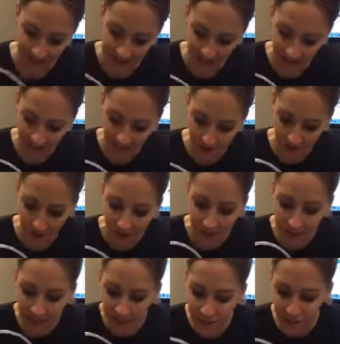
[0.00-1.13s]
I
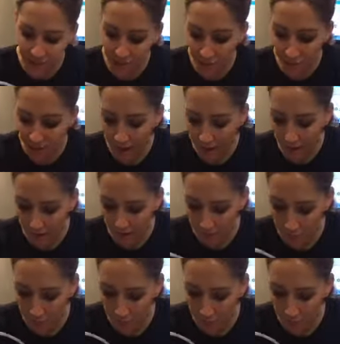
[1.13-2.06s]
do recommend